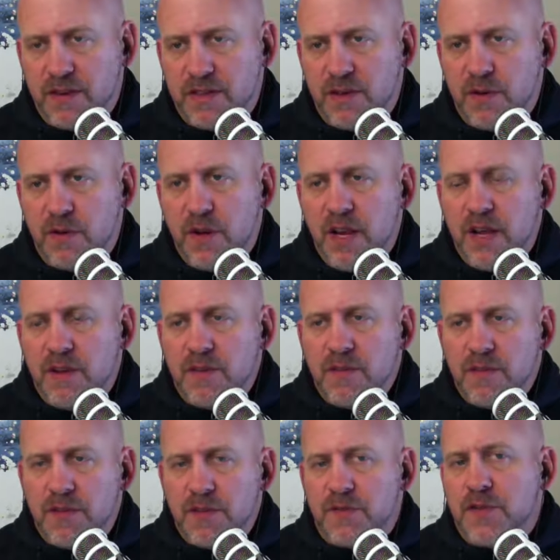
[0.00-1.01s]
So
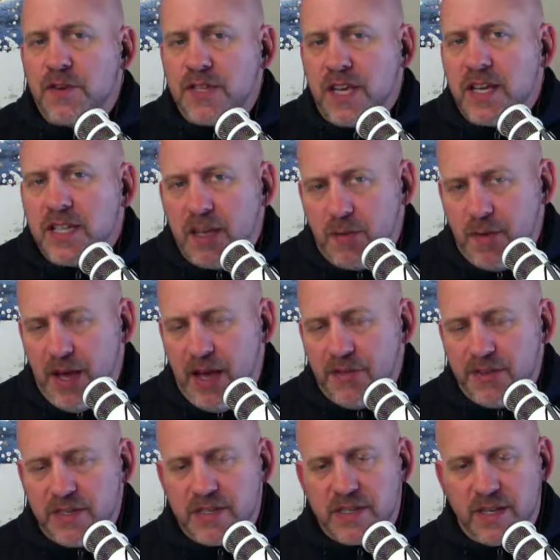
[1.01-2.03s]
the first thing I tell my
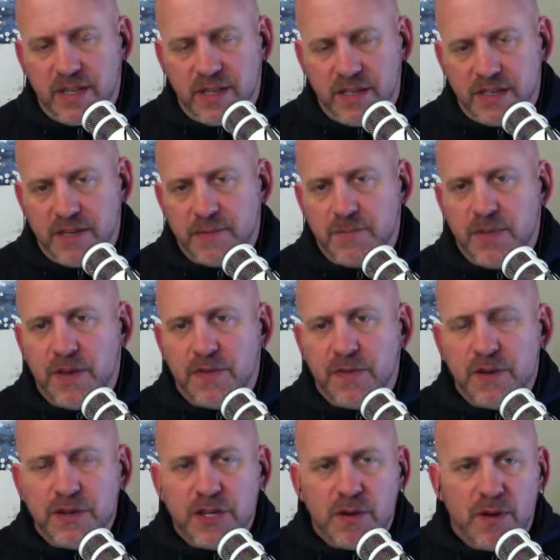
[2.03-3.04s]
athletes is like, listen, if
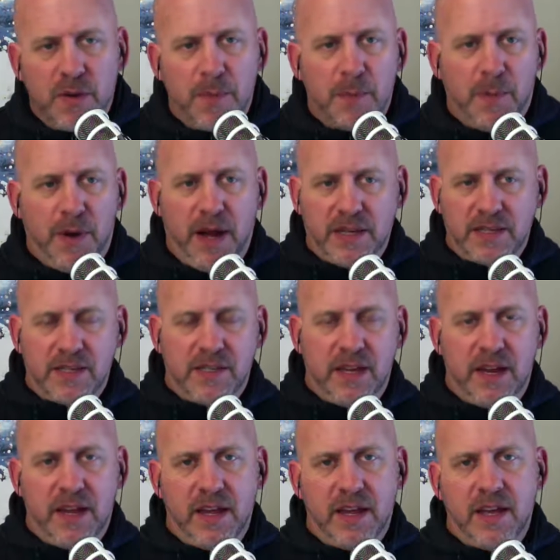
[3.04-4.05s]
you're showing up at practice
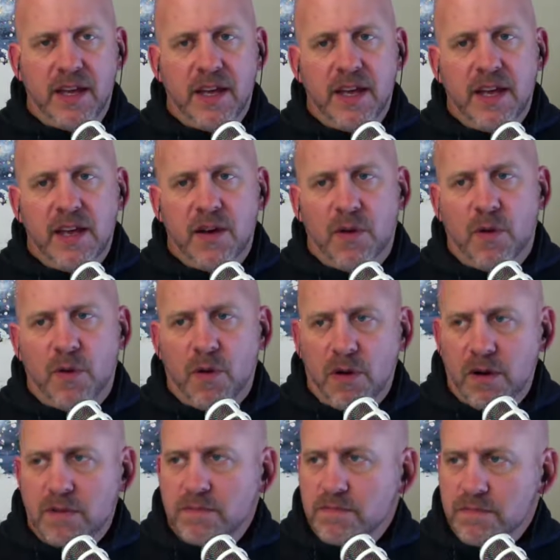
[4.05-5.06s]
today
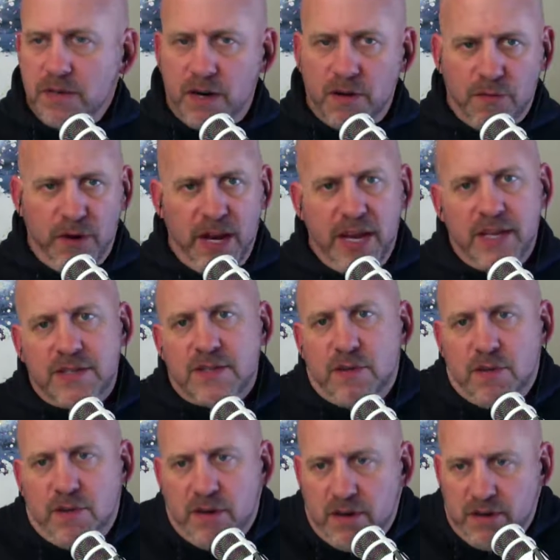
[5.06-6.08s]
or a race
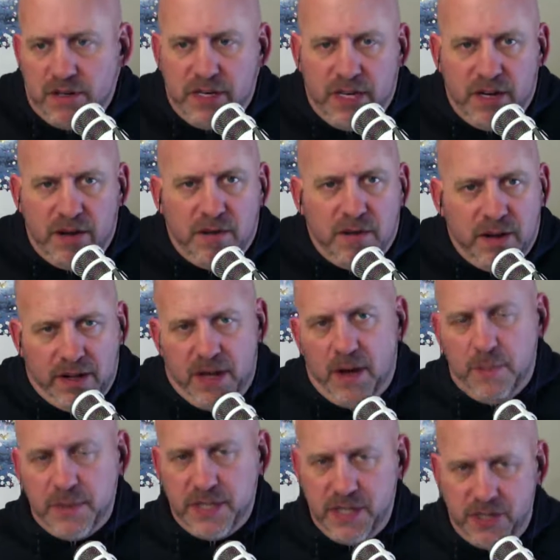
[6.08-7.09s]
or, a
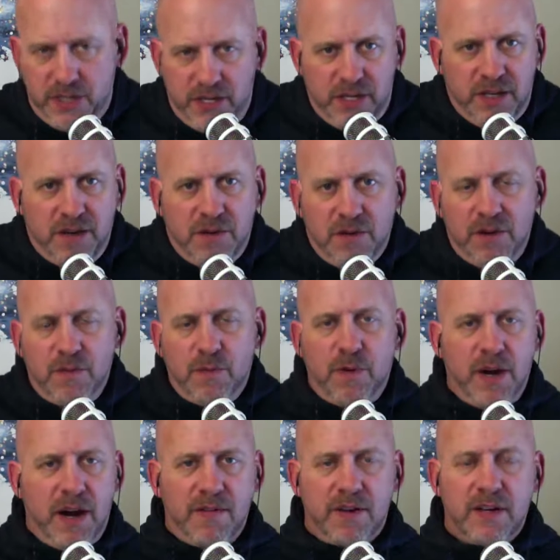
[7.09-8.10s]
competition or
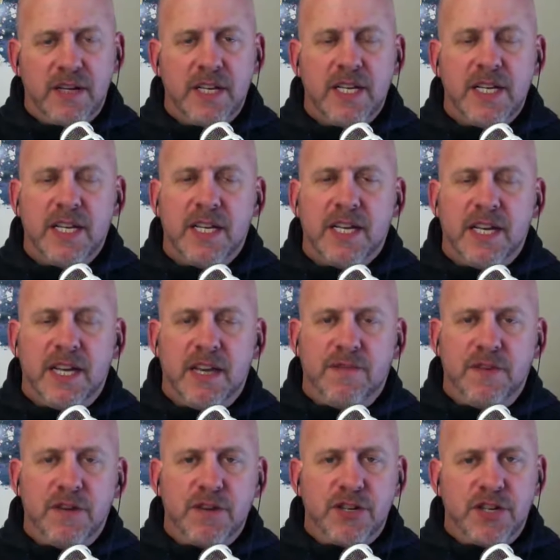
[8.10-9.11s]
whatever,
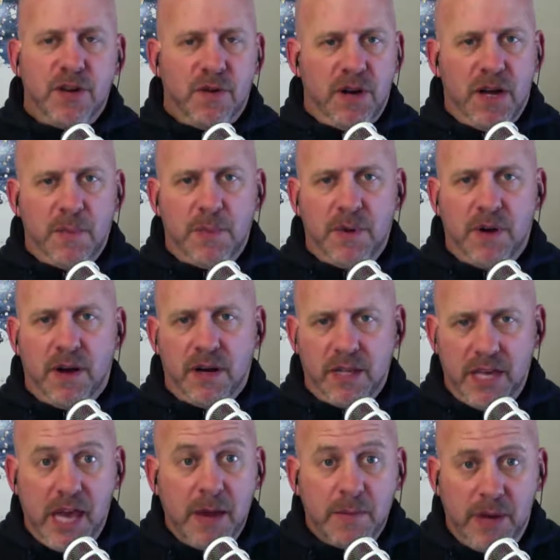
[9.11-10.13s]
if you're showing up on
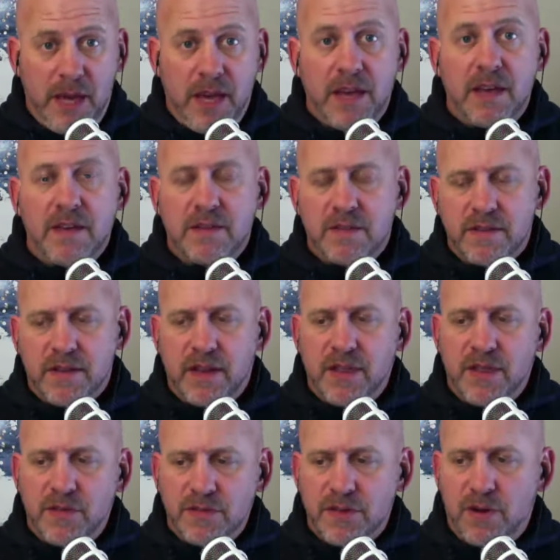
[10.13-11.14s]
game day,
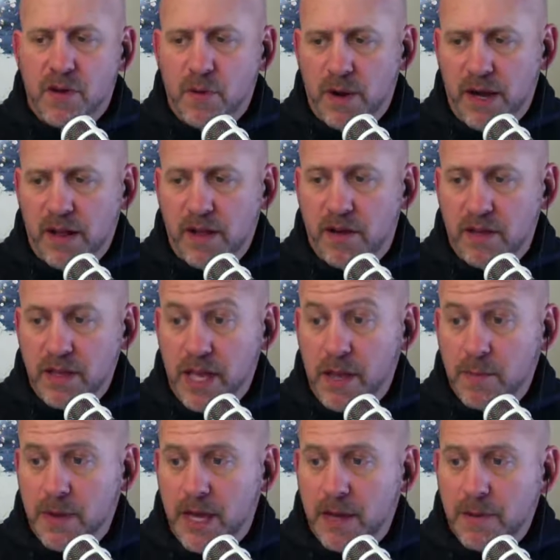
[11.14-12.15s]
like those are all what I call
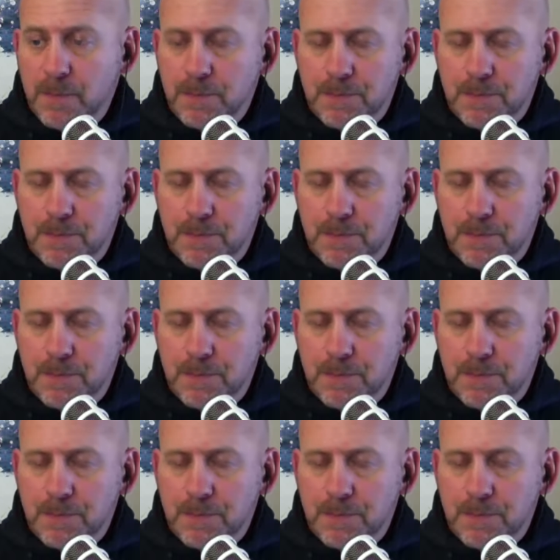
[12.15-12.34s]
game day,